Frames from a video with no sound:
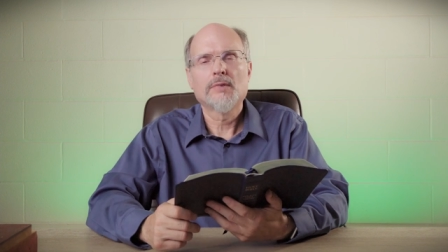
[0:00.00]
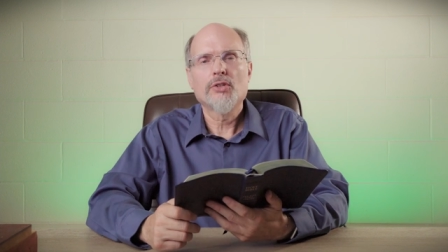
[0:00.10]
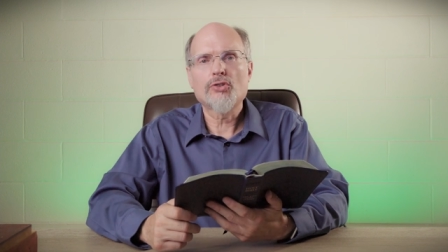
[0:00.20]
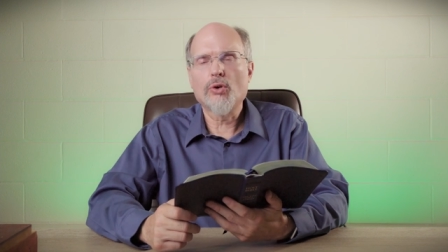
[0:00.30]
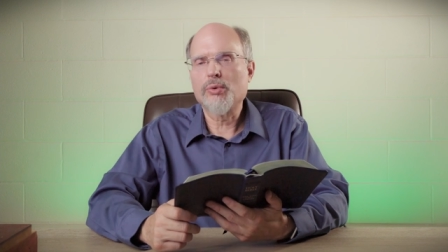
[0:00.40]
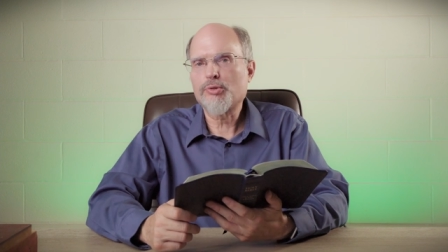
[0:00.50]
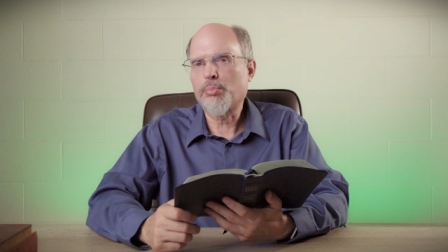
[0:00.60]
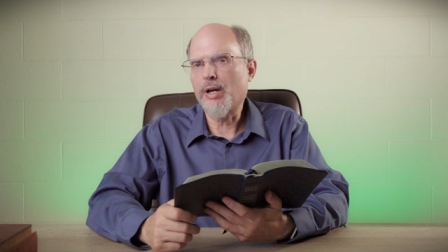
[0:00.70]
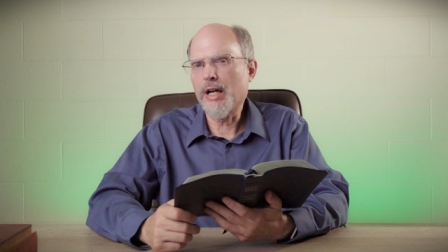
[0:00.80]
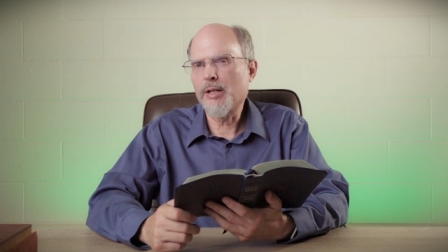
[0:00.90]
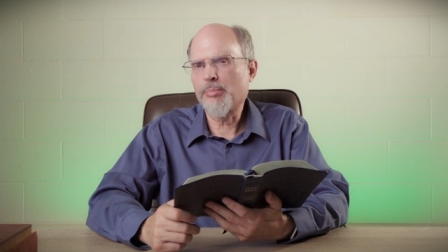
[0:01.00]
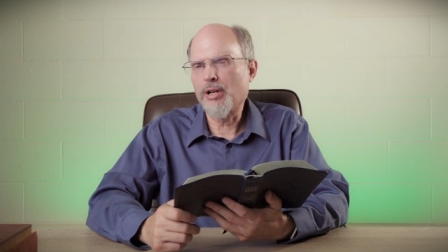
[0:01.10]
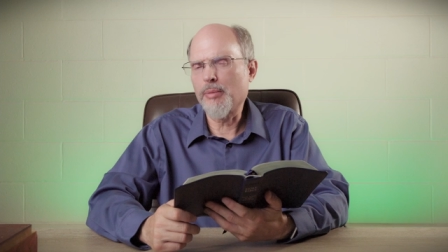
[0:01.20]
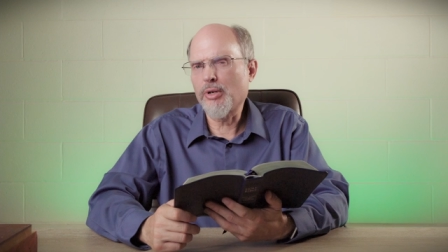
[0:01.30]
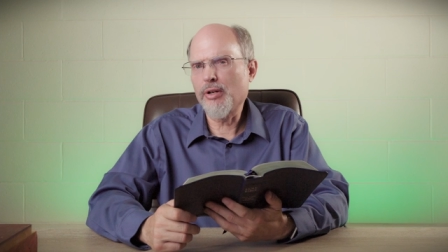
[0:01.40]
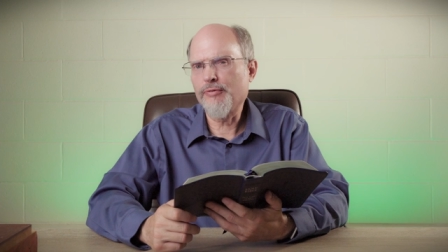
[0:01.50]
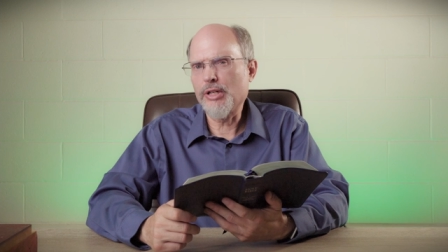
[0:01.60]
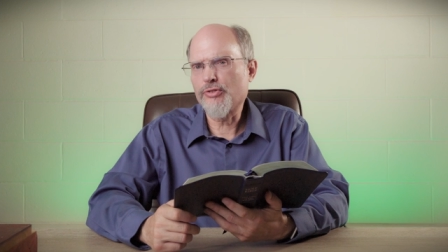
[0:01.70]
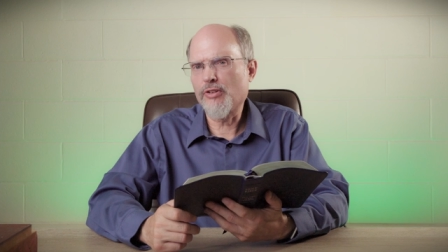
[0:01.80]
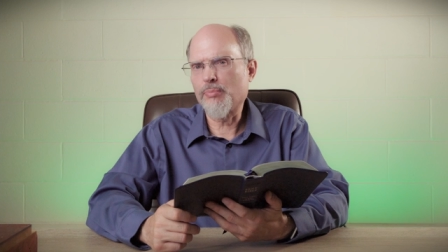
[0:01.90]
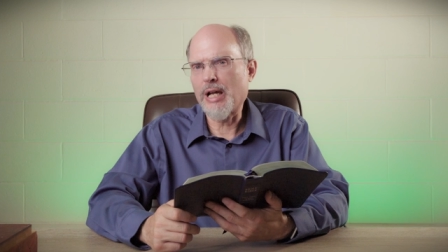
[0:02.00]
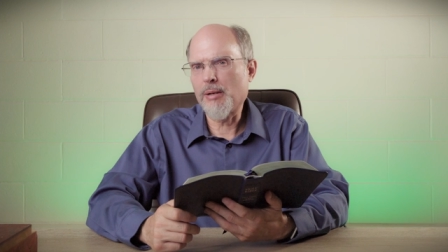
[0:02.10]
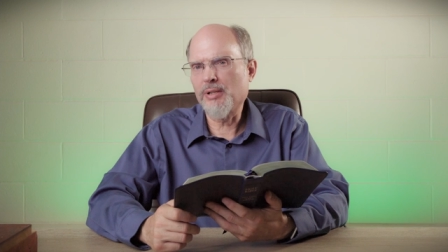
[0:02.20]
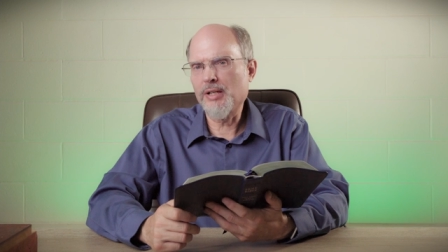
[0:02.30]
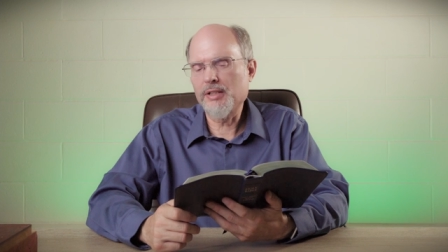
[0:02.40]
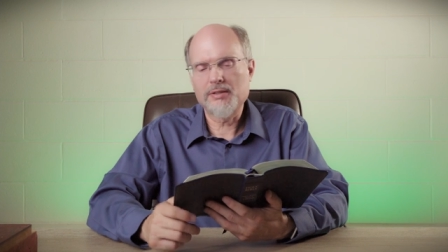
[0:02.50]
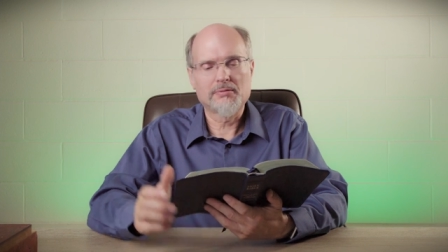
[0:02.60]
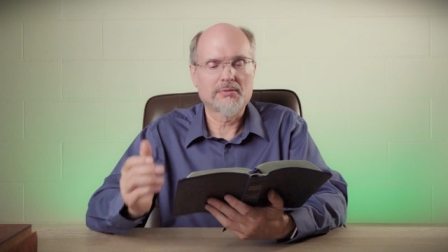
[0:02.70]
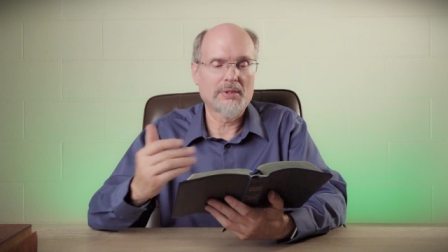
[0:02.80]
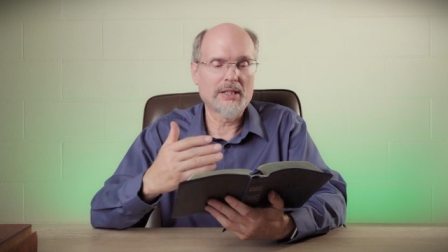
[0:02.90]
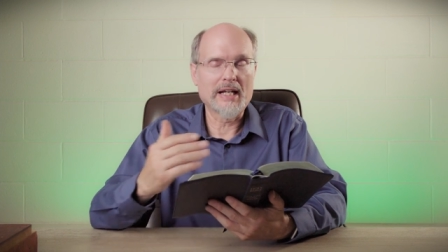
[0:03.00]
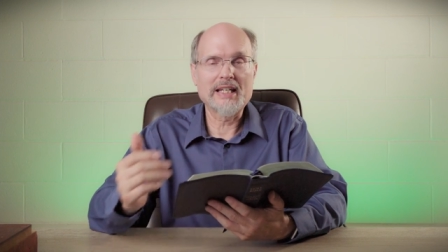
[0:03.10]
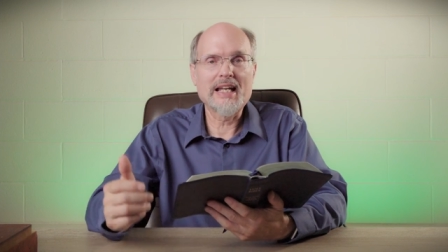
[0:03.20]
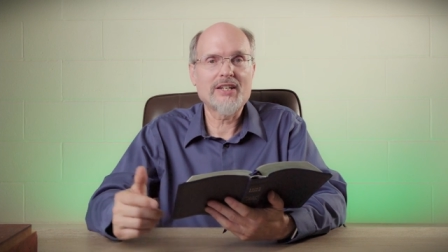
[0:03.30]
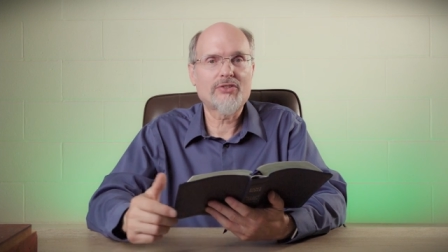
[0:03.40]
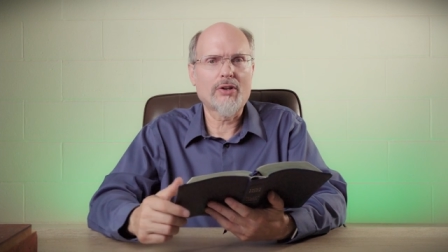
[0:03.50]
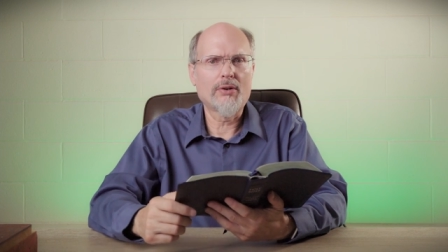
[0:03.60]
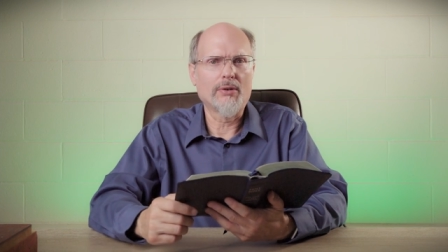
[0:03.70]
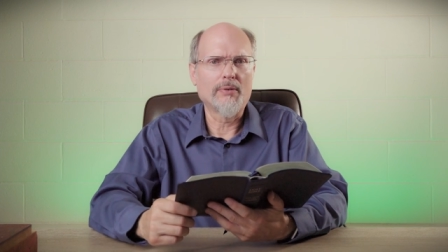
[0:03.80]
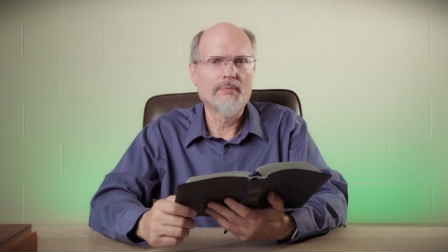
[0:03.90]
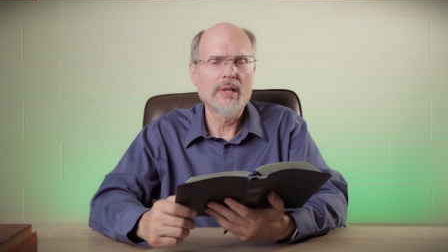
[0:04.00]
So, was pride a primary feature of Babylon? Well, I guess so.